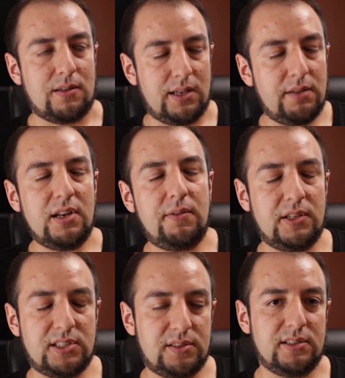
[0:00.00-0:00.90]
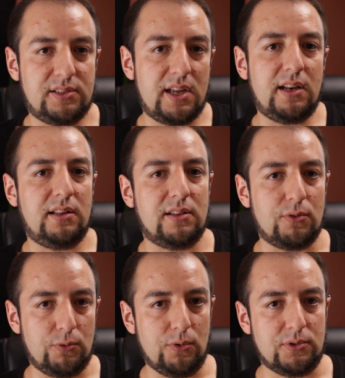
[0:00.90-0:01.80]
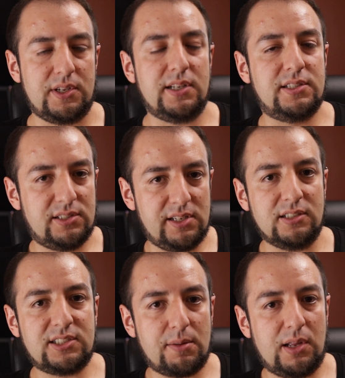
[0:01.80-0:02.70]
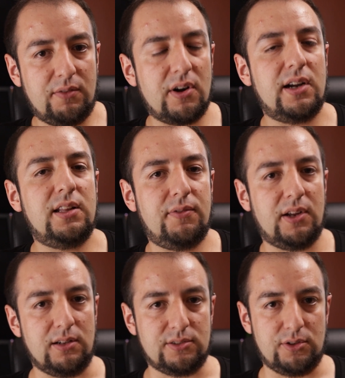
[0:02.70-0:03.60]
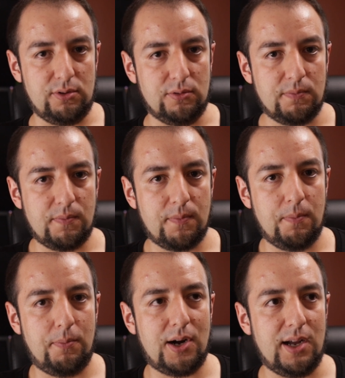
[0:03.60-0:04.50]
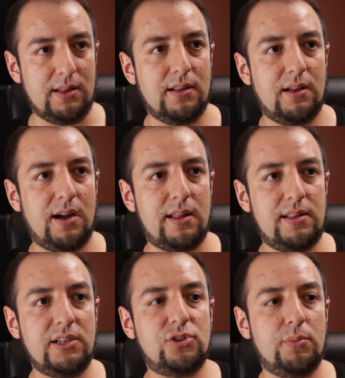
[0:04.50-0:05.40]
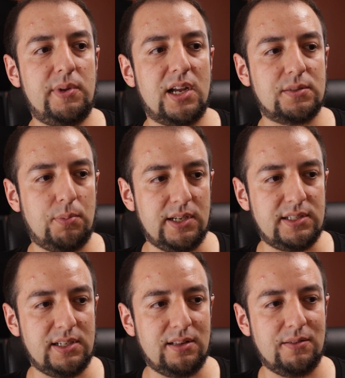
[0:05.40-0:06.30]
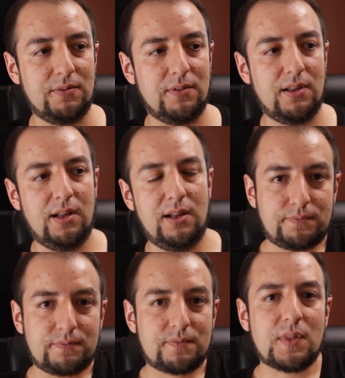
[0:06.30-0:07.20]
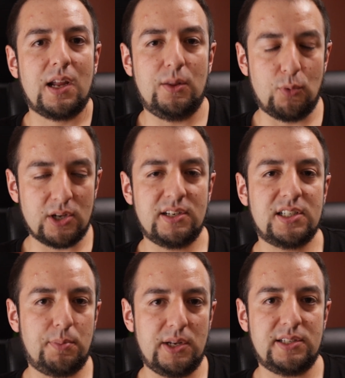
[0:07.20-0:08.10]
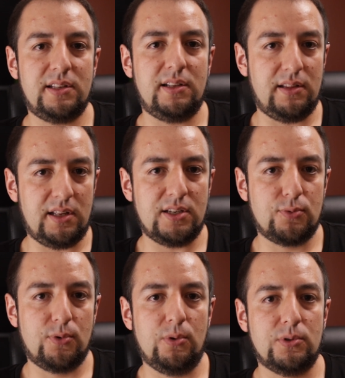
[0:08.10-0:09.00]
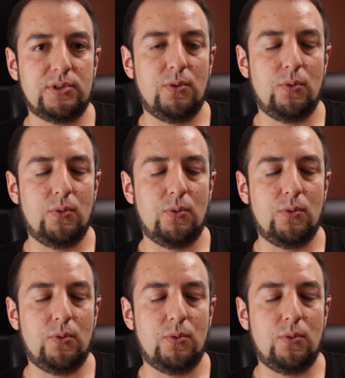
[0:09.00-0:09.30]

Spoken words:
even if it's stated in the rules, it's still something very difficult to do. But I think it should be explicit. It wasn't explicit in these rules